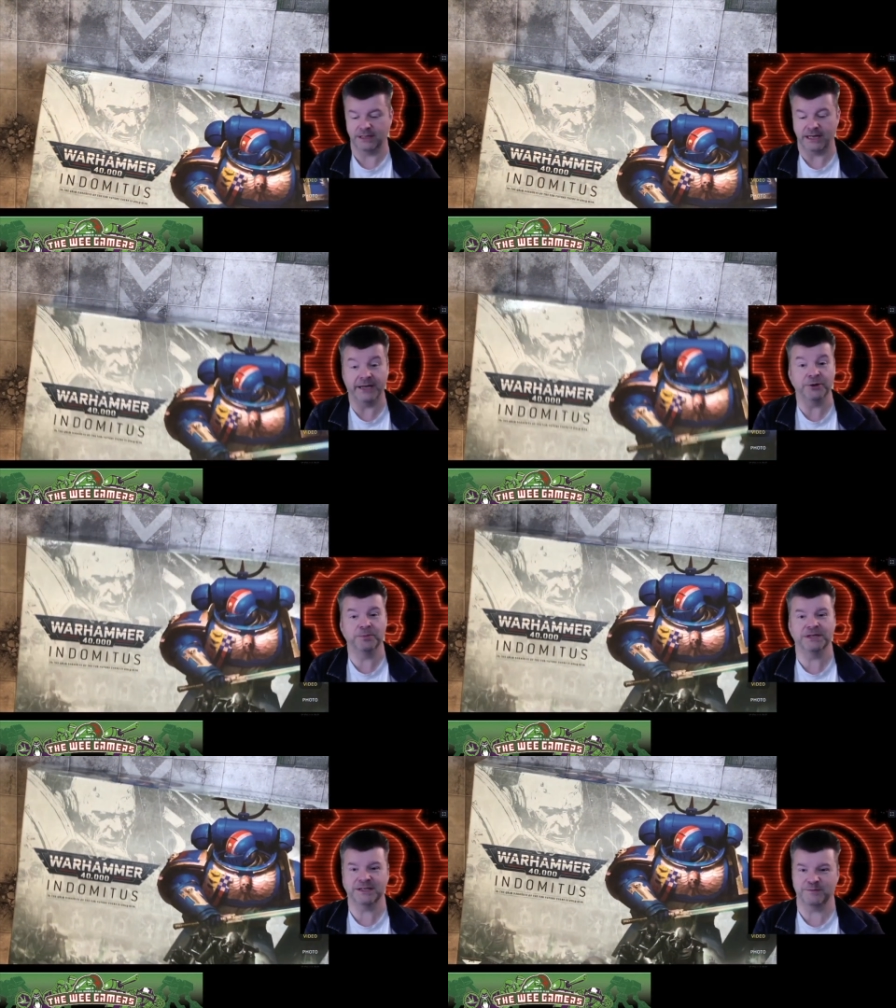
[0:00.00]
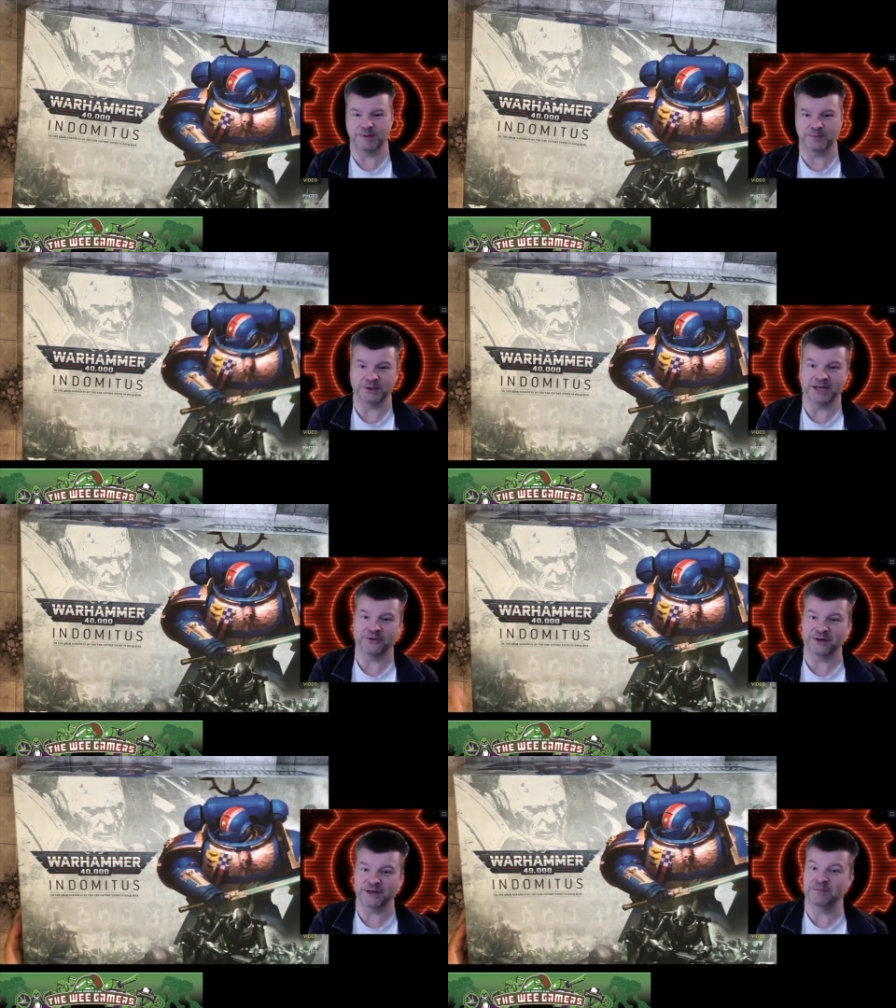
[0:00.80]
I know plenty of people who can't
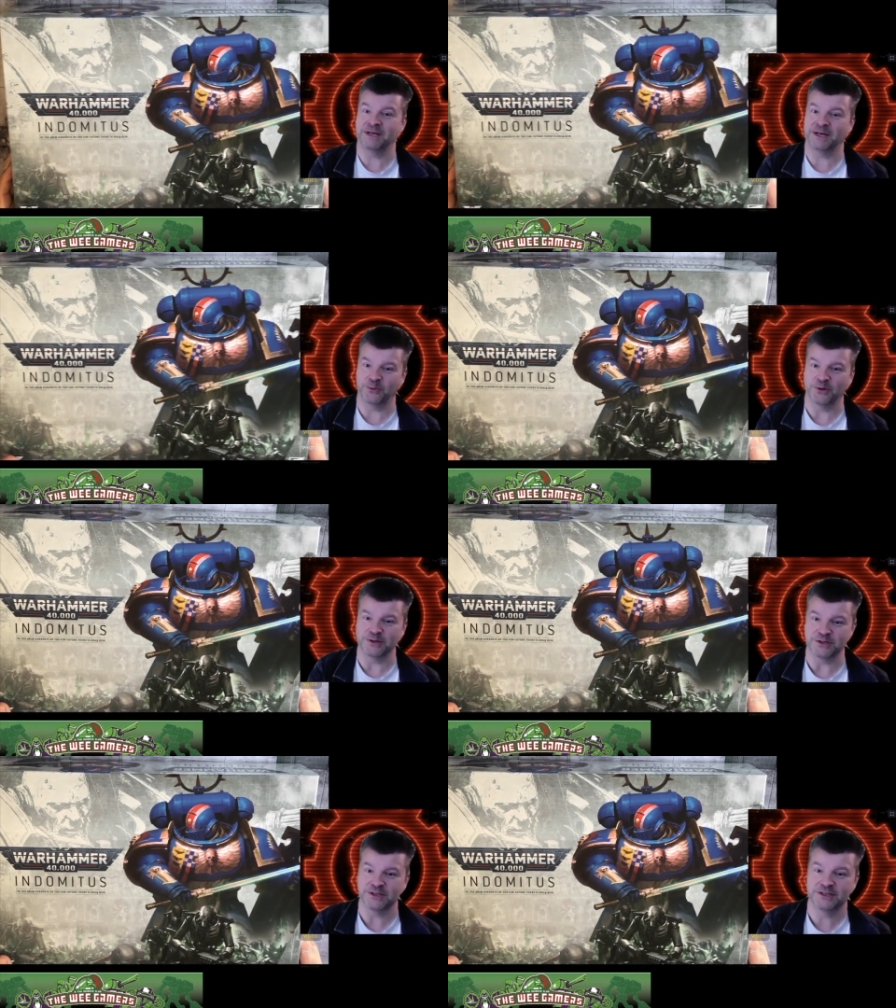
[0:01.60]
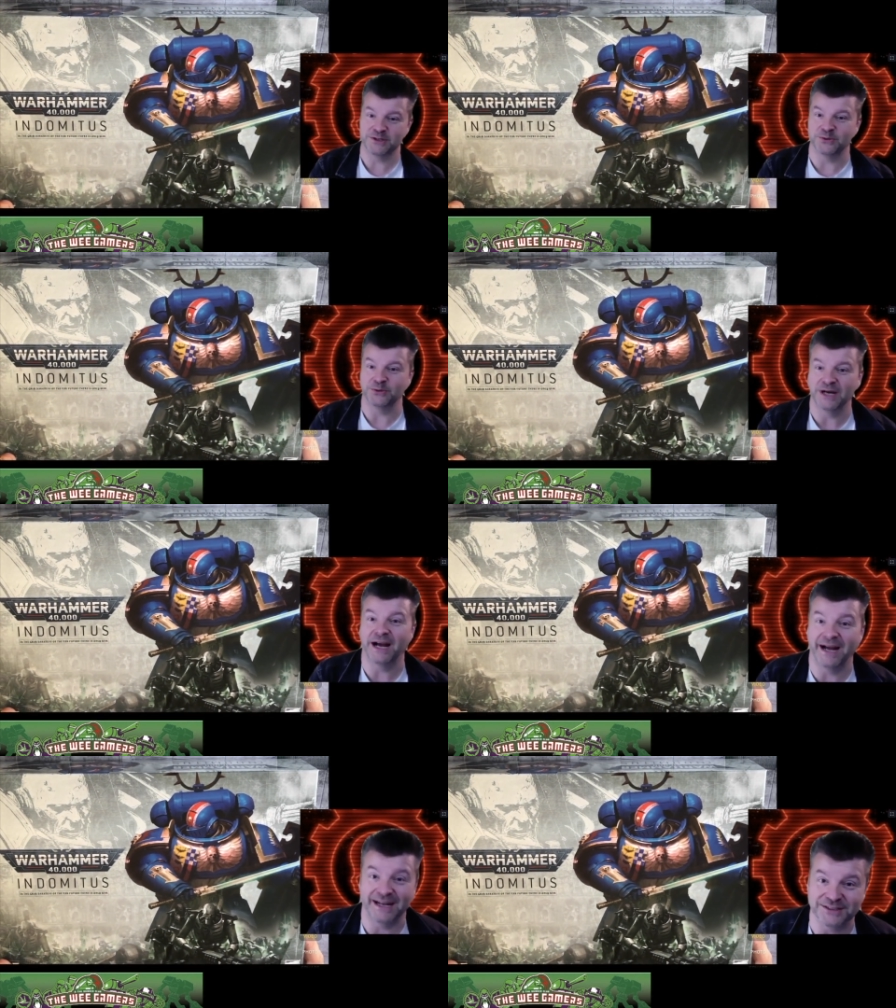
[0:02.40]
read many words, so
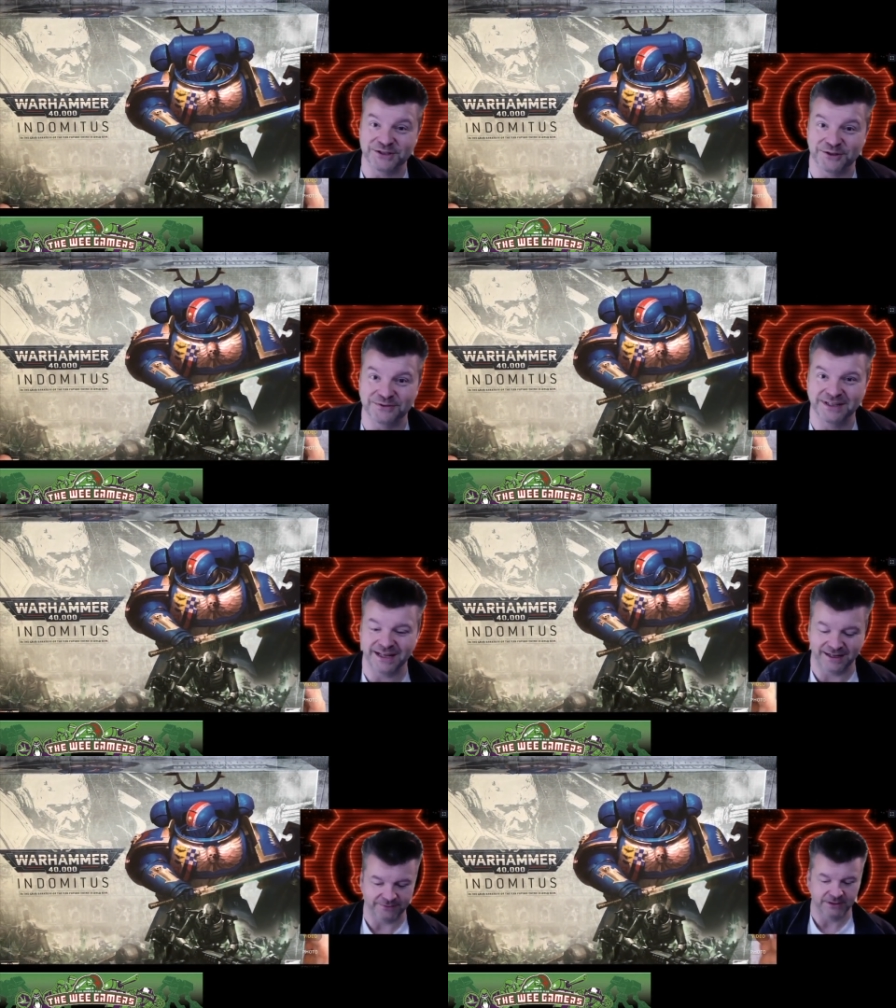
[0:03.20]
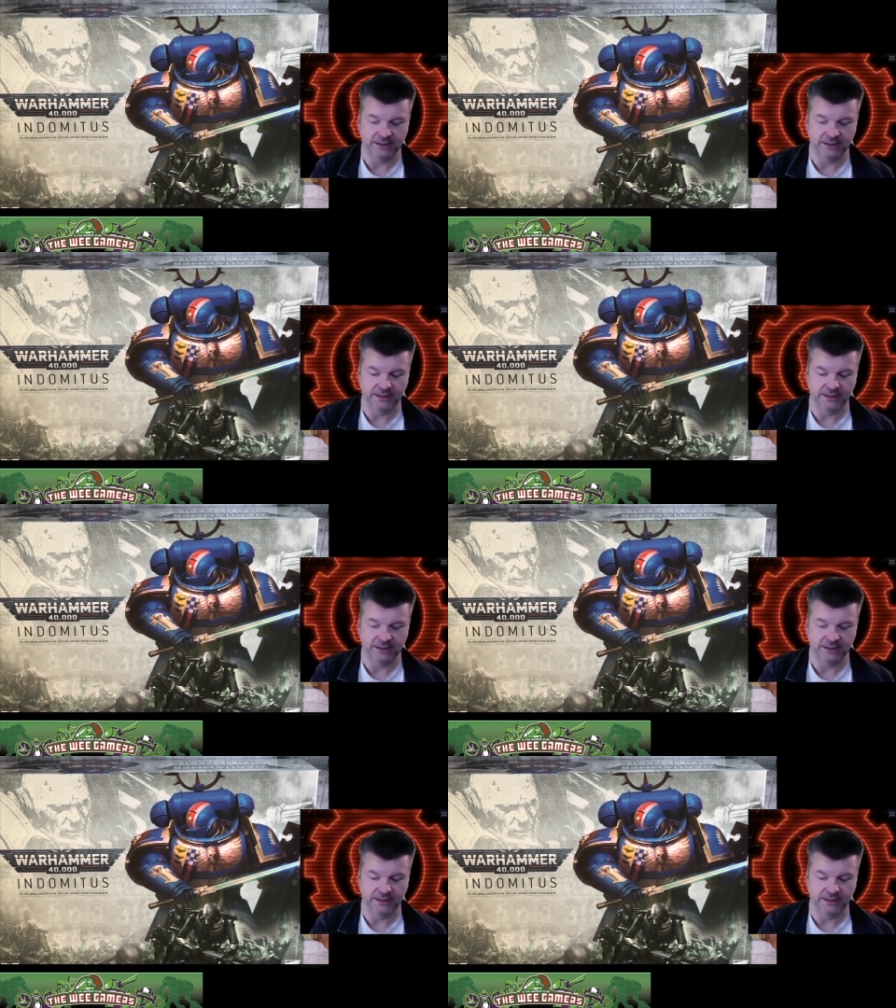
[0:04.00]
I'll survive.